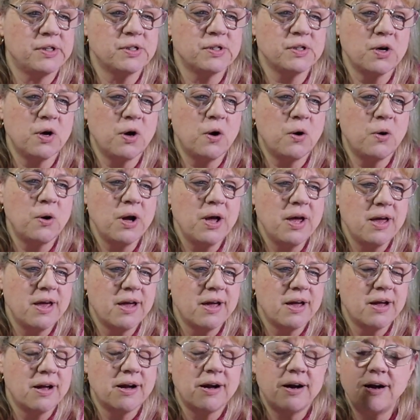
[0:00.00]
So,
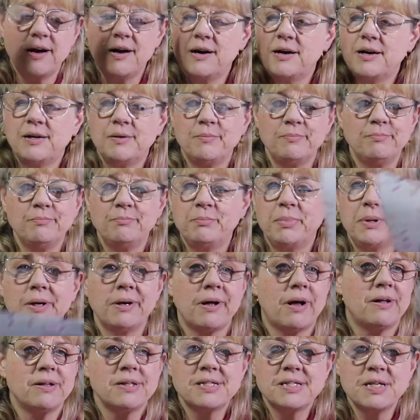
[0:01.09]
but
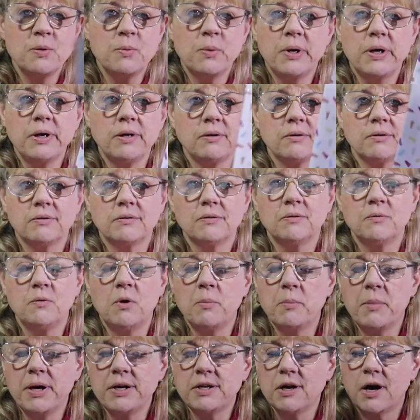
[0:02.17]
I'll see
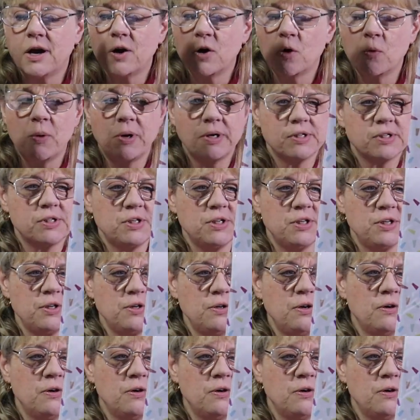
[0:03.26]
what my daughter wants to do.